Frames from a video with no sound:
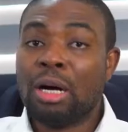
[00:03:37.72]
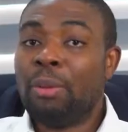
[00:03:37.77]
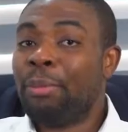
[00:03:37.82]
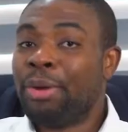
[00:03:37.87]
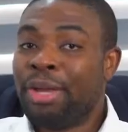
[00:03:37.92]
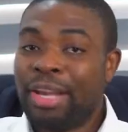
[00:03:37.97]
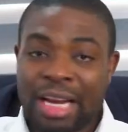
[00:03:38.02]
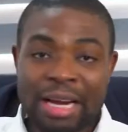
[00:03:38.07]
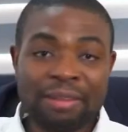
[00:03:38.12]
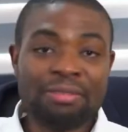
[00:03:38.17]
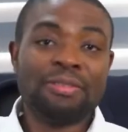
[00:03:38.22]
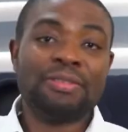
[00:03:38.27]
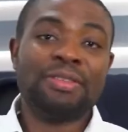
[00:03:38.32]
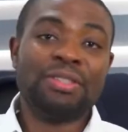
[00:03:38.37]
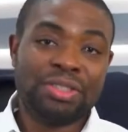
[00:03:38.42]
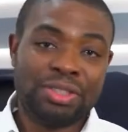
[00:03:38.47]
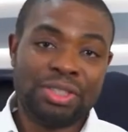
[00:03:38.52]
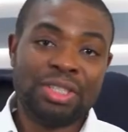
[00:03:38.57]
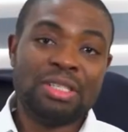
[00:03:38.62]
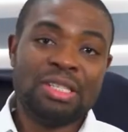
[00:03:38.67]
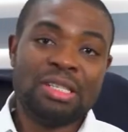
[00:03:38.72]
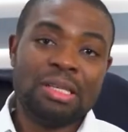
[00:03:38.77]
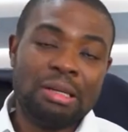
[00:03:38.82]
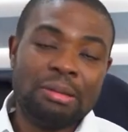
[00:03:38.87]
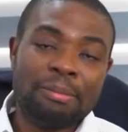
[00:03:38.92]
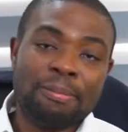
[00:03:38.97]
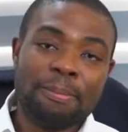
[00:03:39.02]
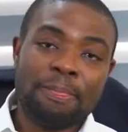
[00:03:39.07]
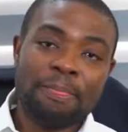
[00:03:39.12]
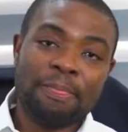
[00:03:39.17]
On behalf of the G
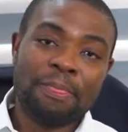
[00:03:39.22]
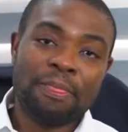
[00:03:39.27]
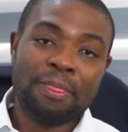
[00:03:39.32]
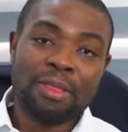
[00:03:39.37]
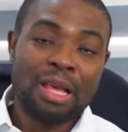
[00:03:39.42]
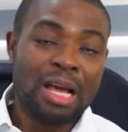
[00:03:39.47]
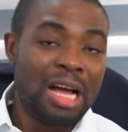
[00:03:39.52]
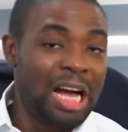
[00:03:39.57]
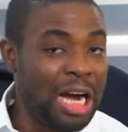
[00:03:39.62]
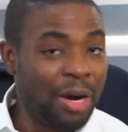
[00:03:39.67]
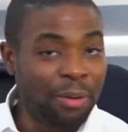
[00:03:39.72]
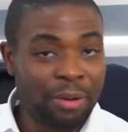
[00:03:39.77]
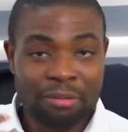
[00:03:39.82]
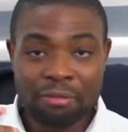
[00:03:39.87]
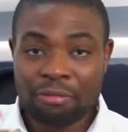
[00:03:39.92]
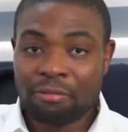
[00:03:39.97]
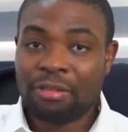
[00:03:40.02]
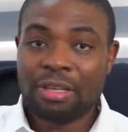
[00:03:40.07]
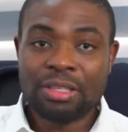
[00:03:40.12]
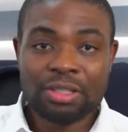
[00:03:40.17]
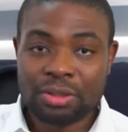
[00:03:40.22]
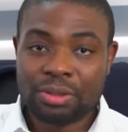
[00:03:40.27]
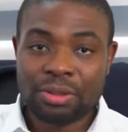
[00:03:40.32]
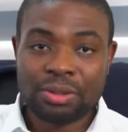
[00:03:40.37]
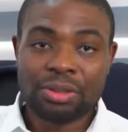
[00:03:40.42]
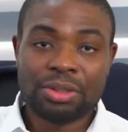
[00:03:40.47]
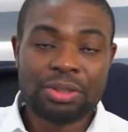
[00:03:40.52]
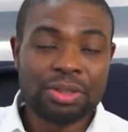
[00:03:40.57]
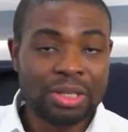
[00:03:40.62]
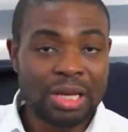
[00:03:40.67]
team, our
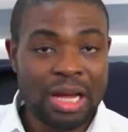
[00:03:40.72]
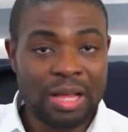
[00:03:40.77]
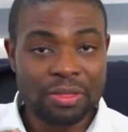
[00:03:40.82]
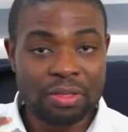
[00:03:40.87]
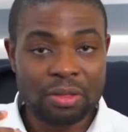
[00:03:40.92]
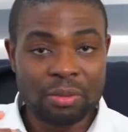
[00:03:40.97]
investors and